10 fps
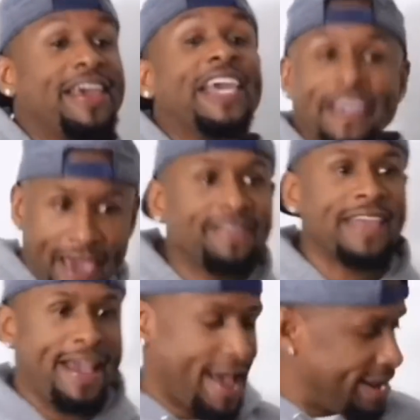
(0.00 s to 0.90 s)
He ain't
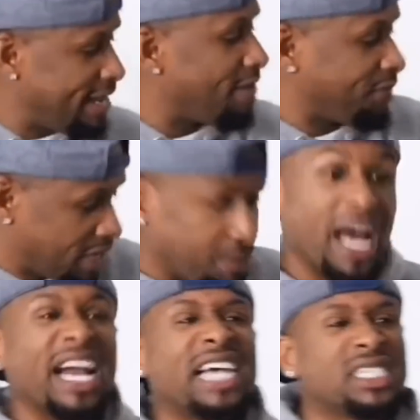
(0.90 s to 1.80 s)
that goddamn funny, but
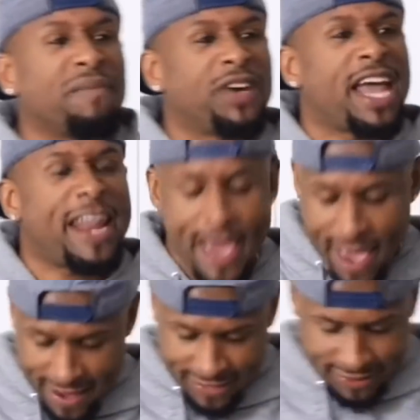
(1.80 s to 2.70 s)
I got something for that
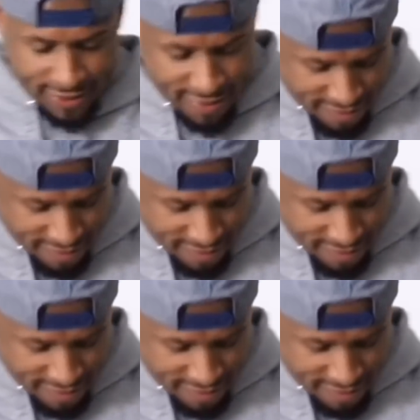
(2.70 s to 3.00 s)
ass.